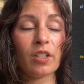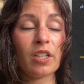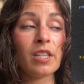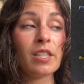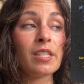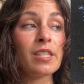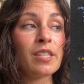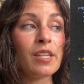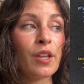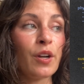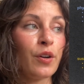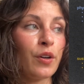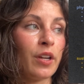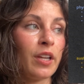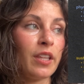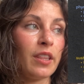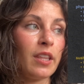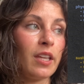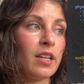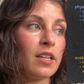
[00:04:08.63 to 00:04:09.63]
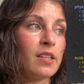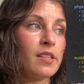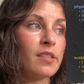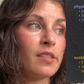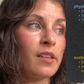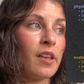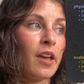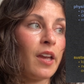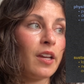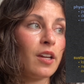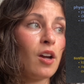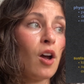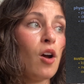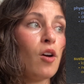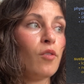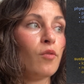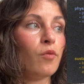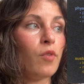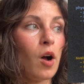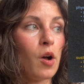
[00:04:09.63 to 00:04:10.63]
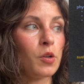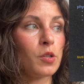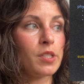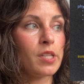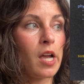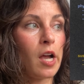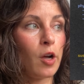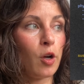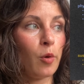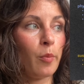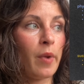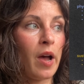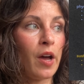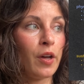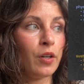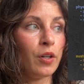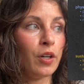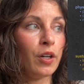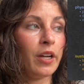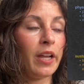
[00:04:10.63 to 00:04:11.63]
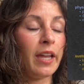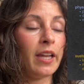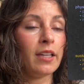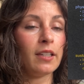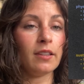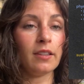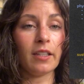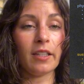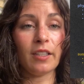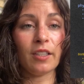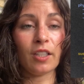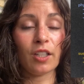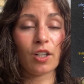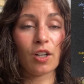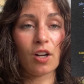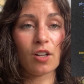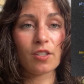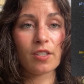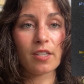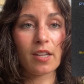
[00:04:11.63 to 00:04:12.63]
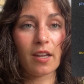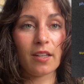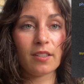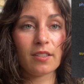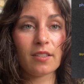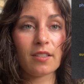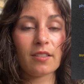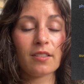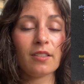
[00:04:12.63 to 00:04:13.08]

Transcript: considering things like volatile matter and lignin content.